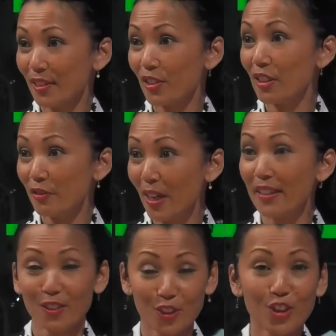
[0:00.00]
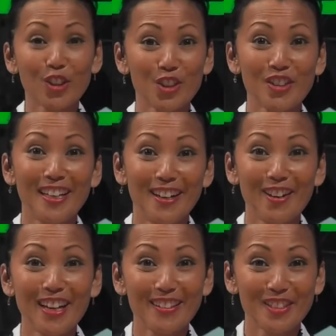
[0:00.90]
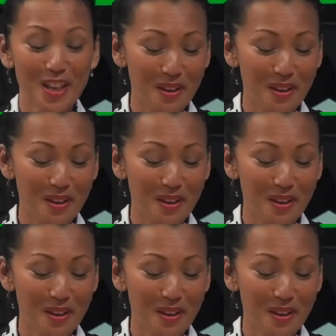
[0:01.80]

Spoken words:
the final discussion here at the